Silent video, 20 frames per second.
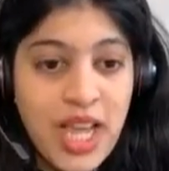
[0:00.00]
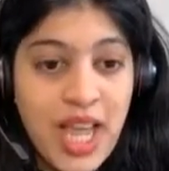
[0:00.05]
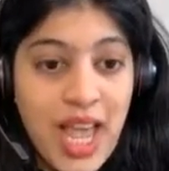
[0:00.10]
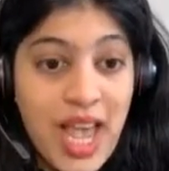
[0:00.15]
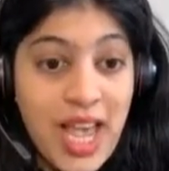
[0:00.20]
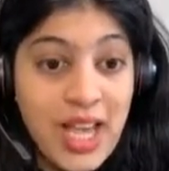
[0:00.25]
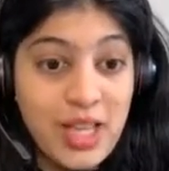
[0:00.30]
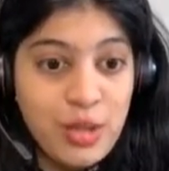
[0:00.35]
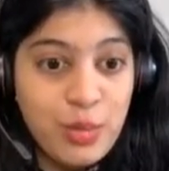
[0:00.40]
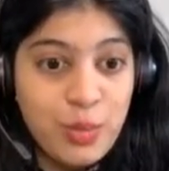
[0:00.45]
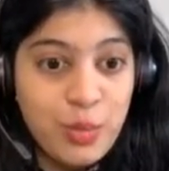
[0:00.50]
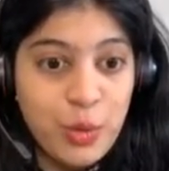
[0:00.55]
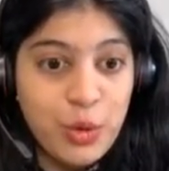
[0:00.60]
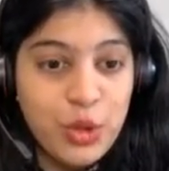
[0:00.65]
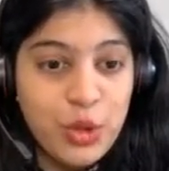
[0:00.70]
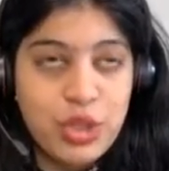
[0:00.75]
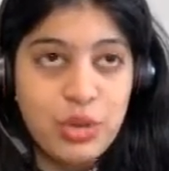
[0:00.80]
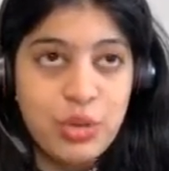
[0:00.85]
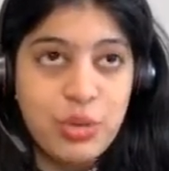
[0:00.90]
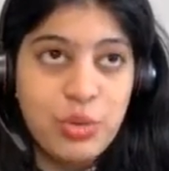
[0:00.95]
as
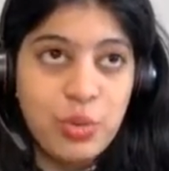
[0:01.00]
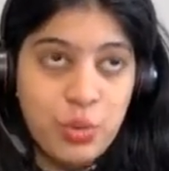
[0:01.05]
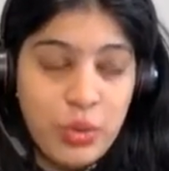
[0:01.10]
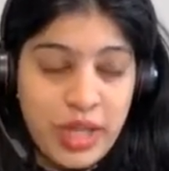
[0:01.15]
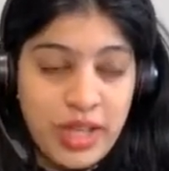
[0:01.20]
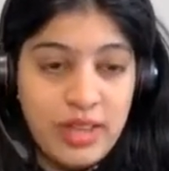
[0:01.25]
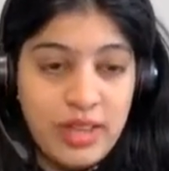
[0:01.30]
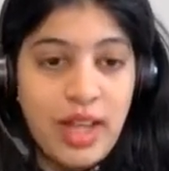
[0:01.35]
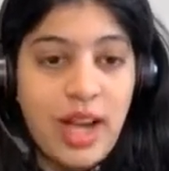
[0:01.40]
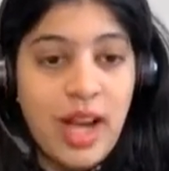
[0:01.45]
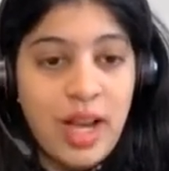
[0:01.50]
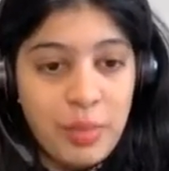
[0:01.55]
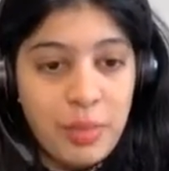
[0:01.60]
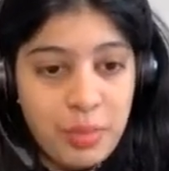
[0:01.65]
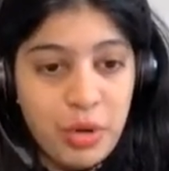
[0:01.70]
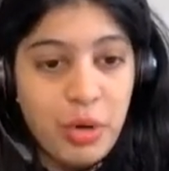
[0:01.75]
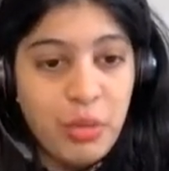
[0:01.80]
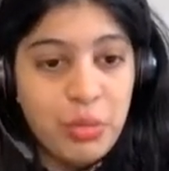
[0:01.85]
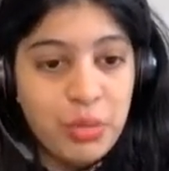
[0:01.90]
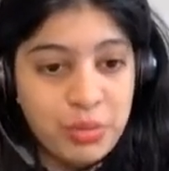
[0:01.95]
opposed to, well, I
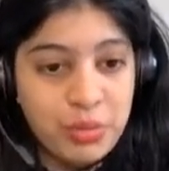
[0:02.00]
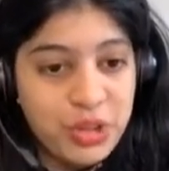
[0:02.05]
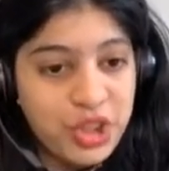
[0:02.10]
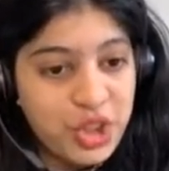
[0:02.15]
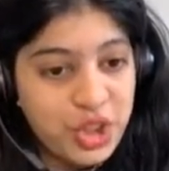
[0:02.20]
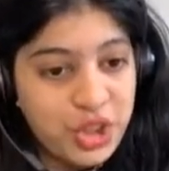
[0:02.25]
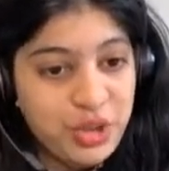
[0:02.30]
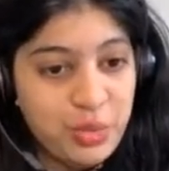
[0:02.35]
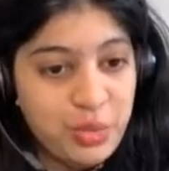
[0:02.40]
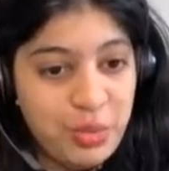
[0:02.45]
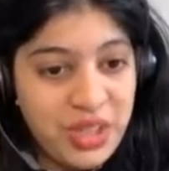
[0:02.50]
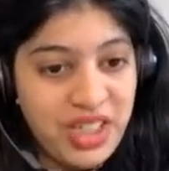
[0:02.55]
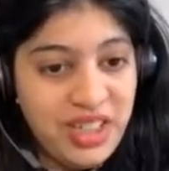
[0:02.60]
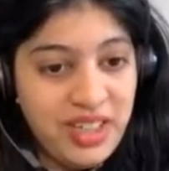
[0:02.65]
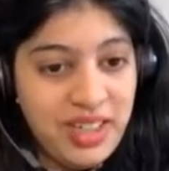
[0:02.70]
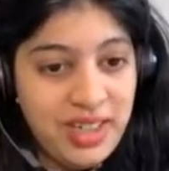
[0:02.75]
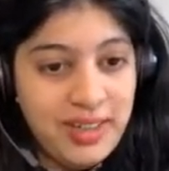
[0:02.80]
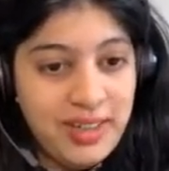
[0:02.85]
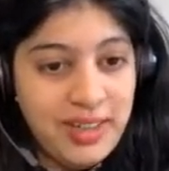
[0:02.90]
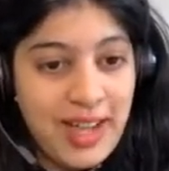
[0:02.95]
probably should
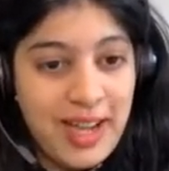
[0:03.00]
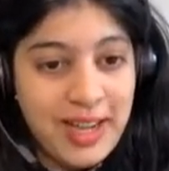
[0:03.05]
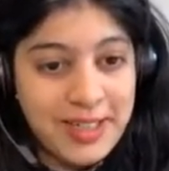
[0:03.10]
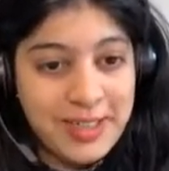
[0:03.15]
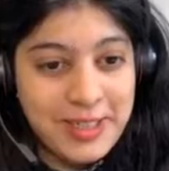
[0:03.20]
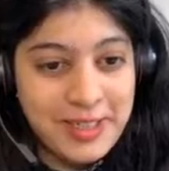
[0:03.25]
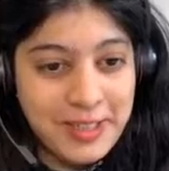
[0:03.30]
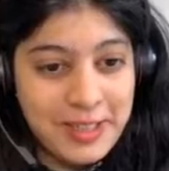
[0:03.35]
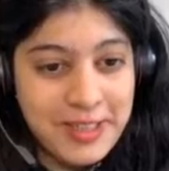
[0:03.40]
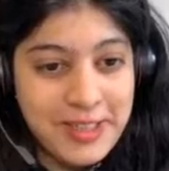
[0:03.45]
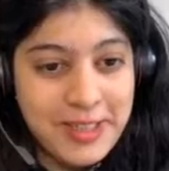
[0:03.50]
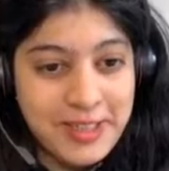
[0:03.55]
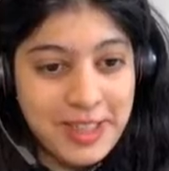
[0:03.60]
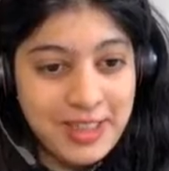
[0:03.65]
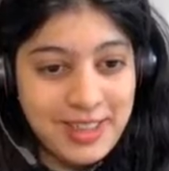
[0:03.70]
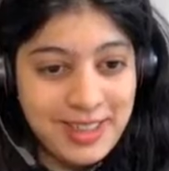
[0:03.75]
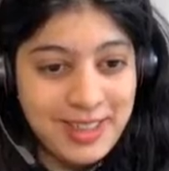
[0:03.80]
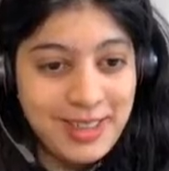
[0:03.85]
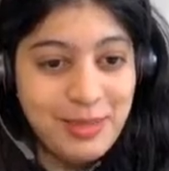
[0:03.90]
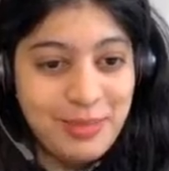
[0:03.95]
be actually
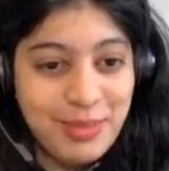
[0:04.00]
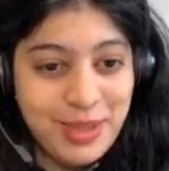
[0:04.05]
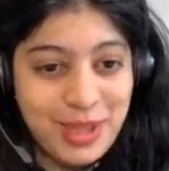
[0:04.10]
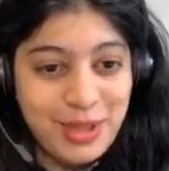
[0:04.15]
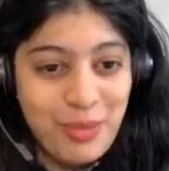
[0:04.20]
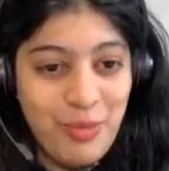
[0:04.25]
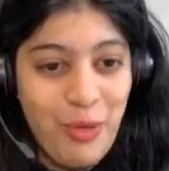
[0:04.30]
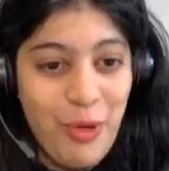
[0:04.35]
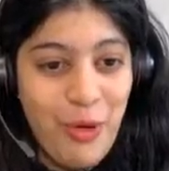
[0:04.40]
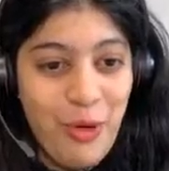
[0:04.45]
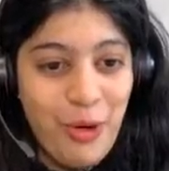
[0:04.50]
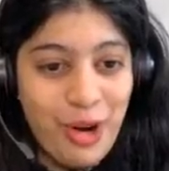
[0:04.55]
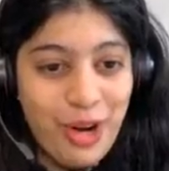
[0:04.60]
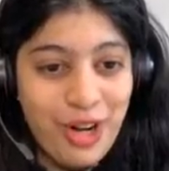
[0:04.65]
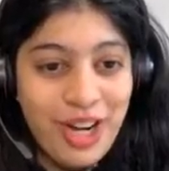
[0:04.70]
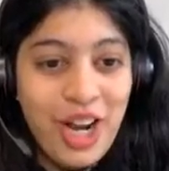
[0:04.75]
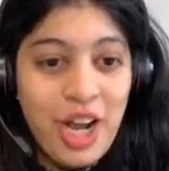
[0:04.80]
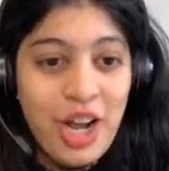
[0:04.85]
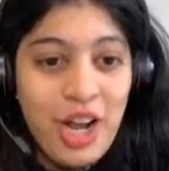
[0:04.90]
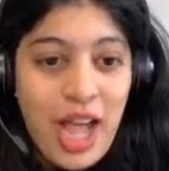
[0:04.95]
studying a bit more
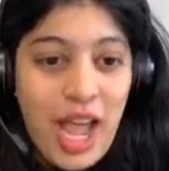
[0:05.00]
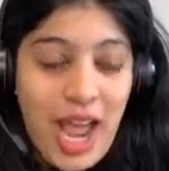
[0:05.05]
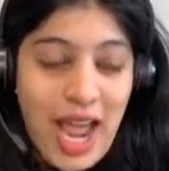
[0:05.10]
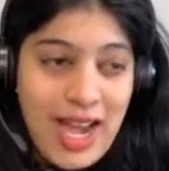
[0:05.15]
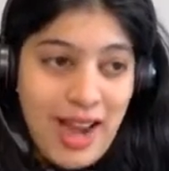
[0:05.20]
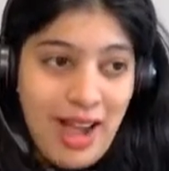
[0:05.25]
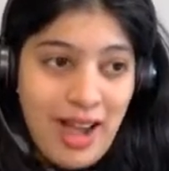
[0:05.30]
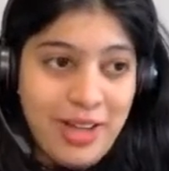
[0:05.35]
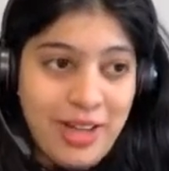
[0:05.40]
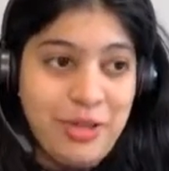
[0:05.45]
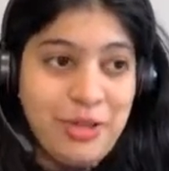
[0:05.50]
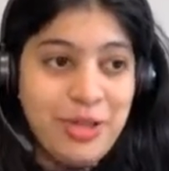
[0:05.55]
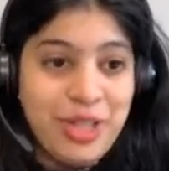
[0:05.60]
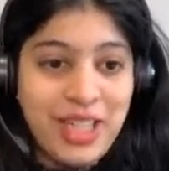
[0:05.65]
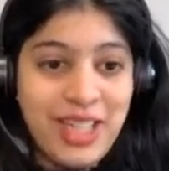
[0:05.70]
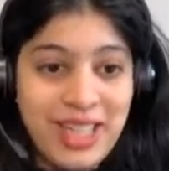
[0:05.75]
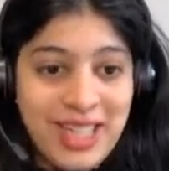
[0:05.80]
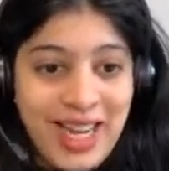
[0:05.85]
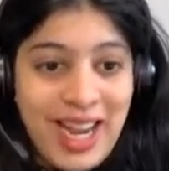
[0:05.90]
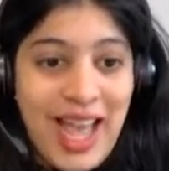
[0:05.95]
and I
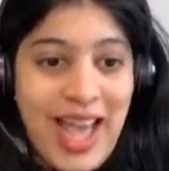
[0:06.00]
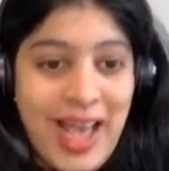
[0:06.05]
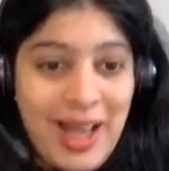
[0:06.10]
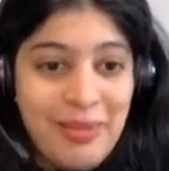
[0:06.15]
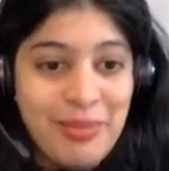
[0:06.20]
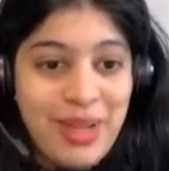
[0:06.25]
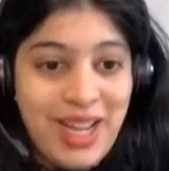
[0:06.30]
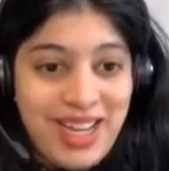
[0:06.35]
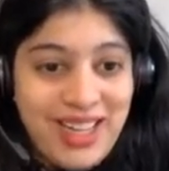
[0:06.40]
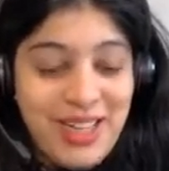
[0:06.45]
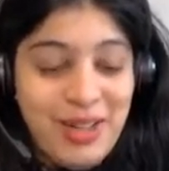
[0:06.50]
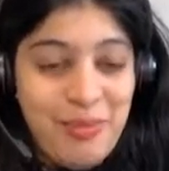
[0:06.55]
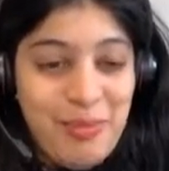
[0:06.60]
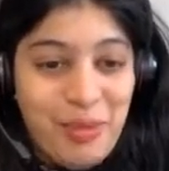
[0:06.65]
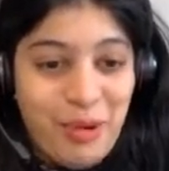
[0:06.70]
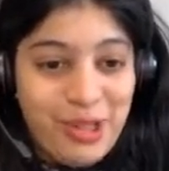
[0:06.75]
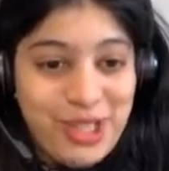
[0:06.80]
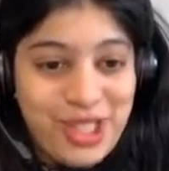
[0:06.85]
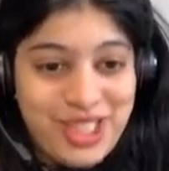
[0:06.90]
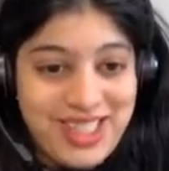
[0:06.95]
really am an
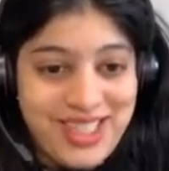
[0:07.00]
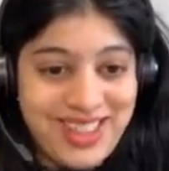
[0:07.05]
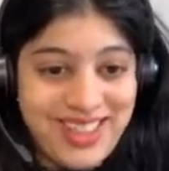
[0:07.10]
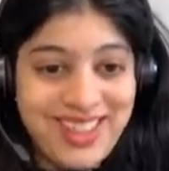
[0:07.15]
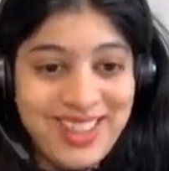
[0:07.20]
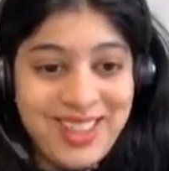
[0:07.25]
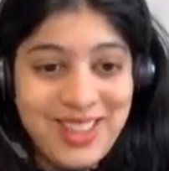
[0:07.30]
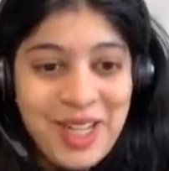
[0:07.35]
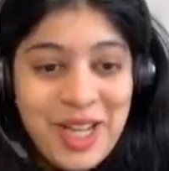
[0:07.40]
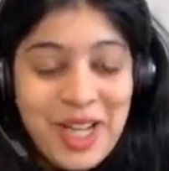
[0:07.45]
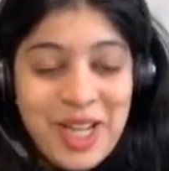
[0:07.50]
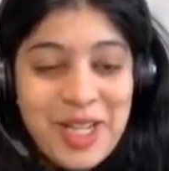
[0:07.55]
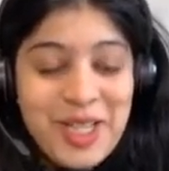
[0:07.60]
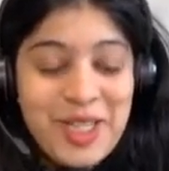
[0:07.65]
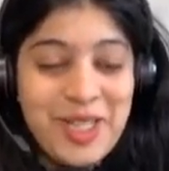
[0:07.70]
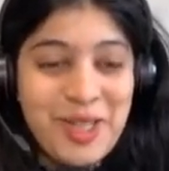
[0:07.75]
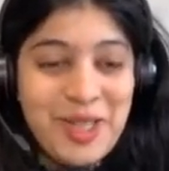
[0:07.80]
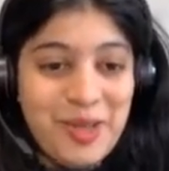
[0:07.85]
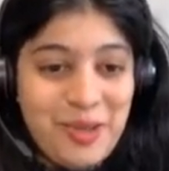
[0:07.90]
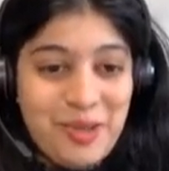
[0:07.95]
imposter.
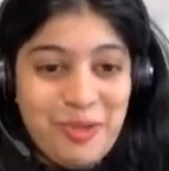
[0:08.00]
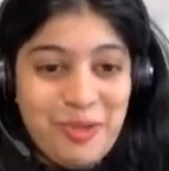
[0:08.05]
So